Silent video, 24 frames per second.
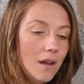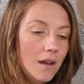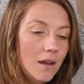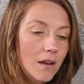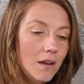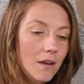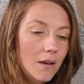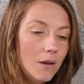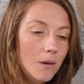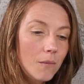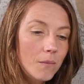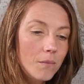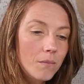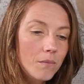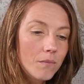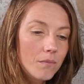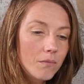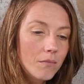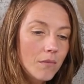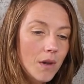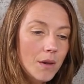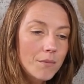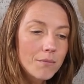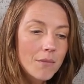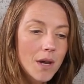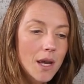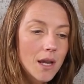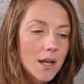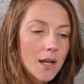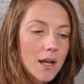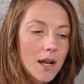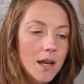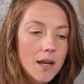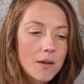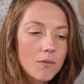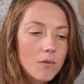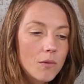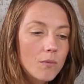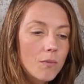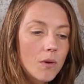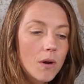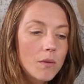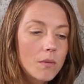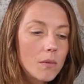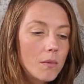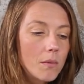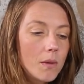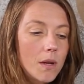Um, my, my client would
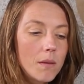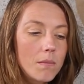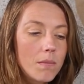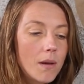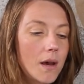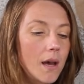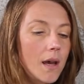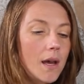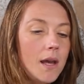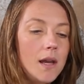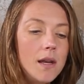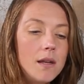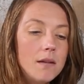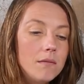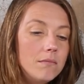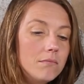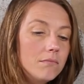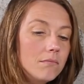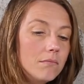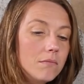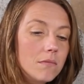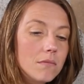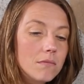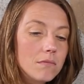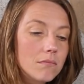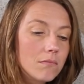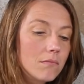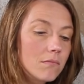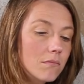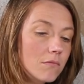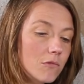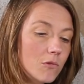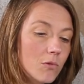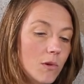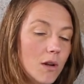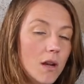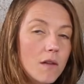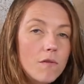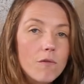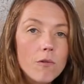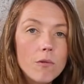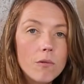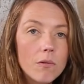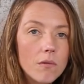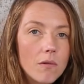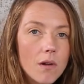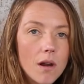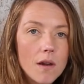probably pile 20
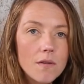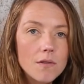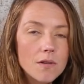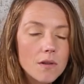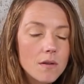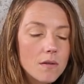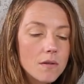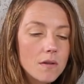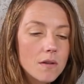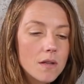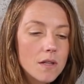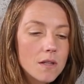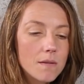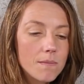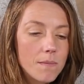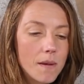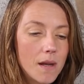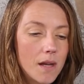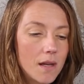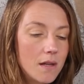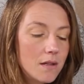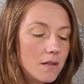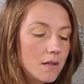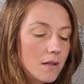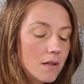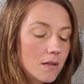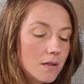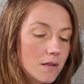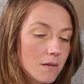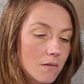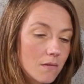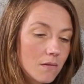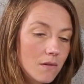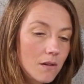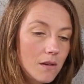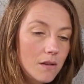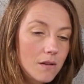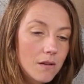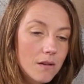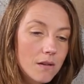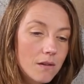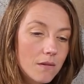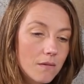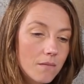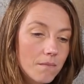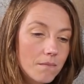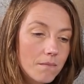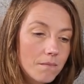photographs onto this page and it's going to look
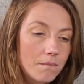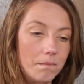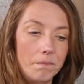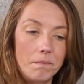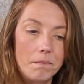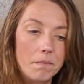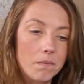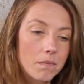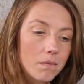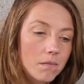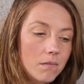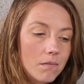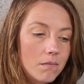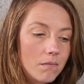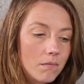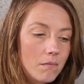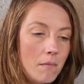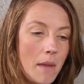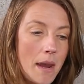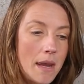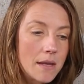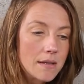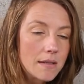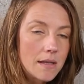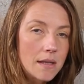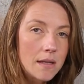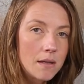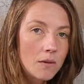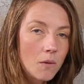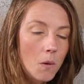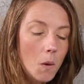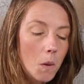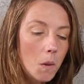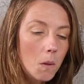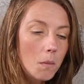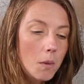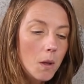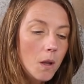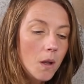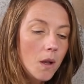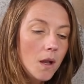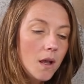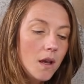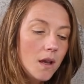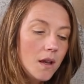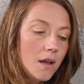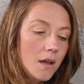messy and horrible.